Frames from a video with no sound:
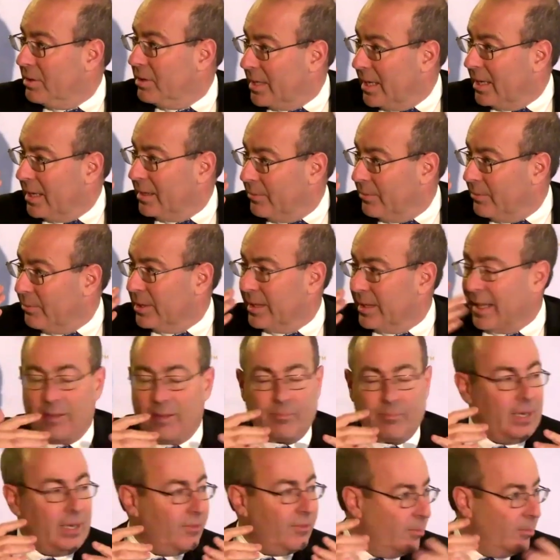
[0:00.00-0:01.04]
you can kind of live with
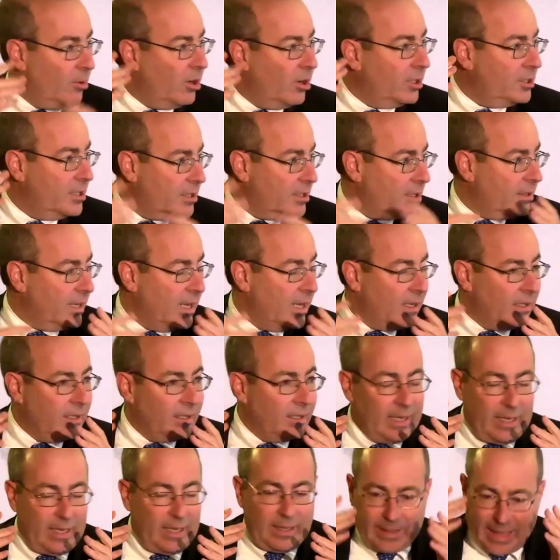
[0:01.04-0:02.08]
that. But if the margins go down, you
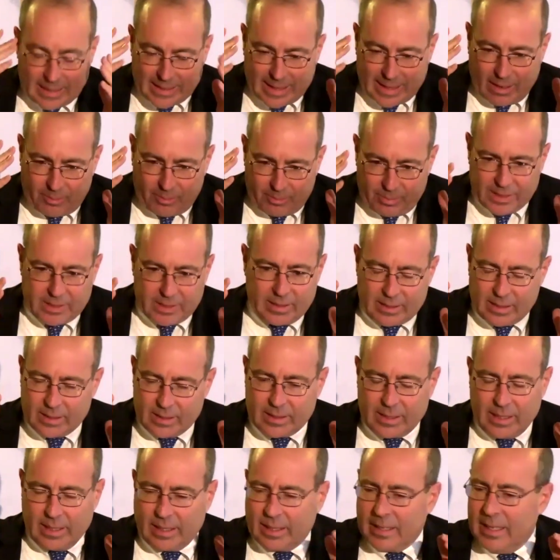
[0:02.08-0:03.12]
can't. That's how
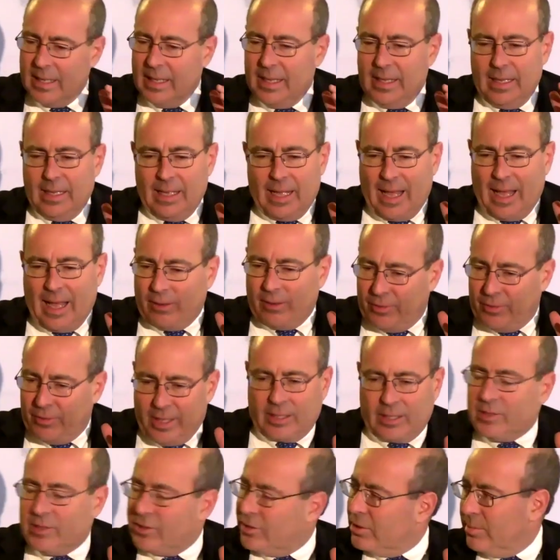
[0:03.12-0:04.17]
businesses think. I don't
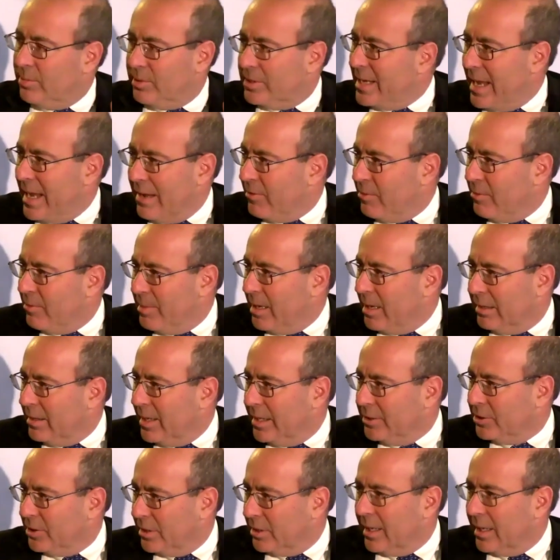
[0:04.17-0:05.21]
think consumers have a mental
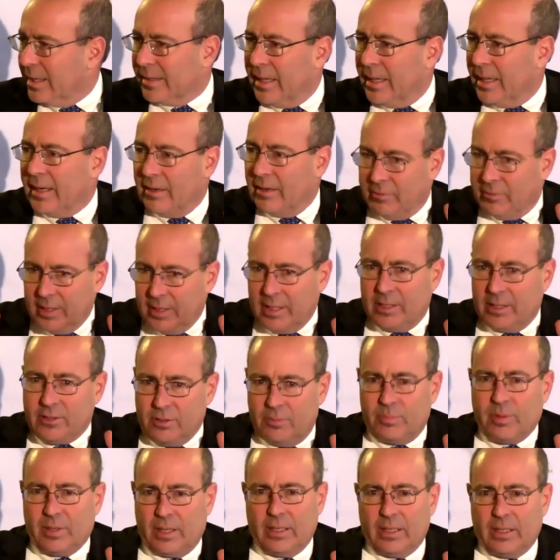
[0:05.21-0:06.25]
ledger like that. I really
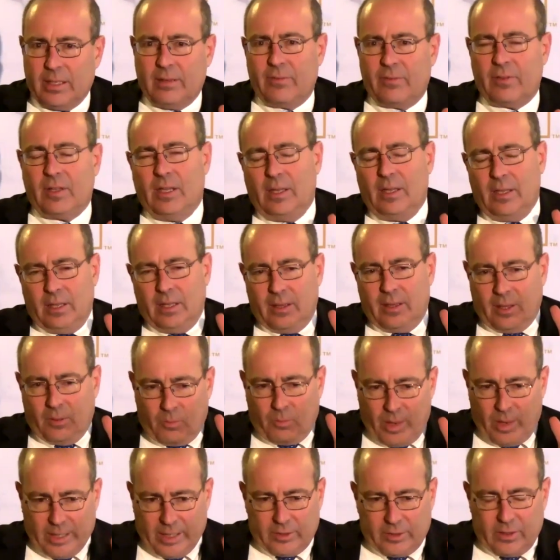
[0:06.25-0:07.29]
do believe that
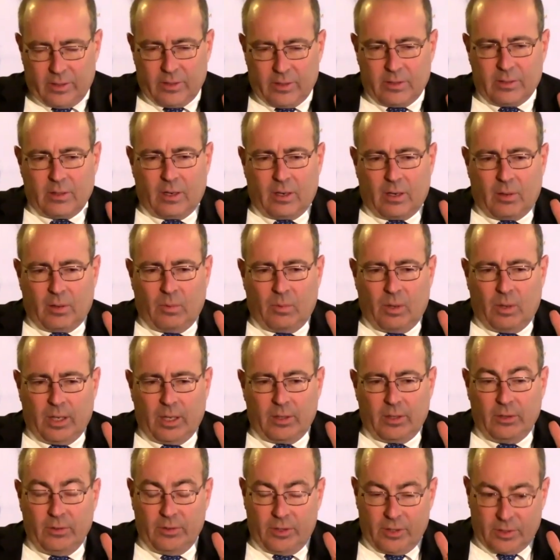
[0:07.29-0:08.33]
wages are
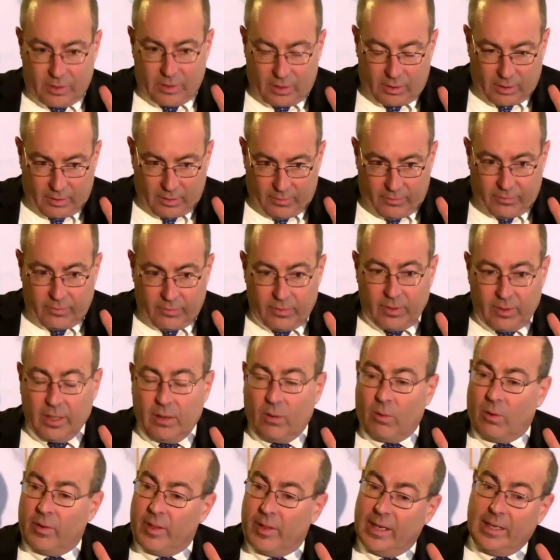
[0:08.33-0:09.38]
what you deserve,
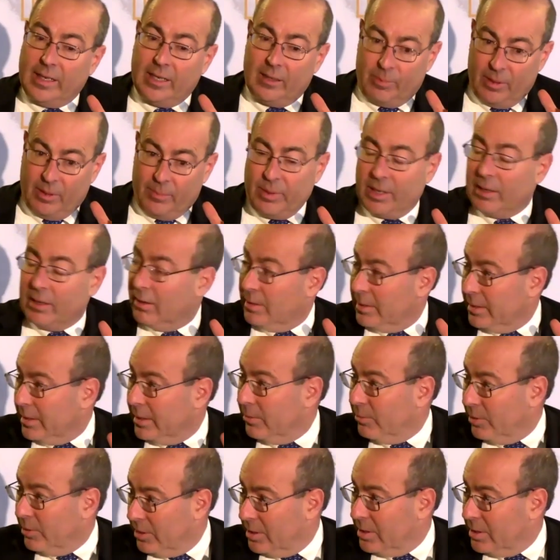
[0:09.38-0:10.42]
or they need to be bigger to
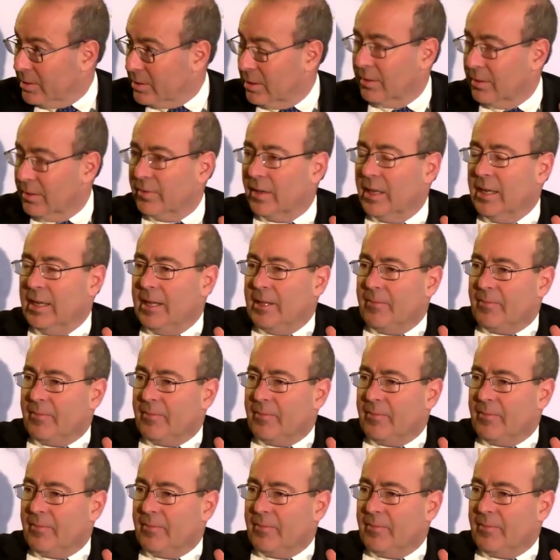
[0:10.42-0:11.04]
get what you deserve.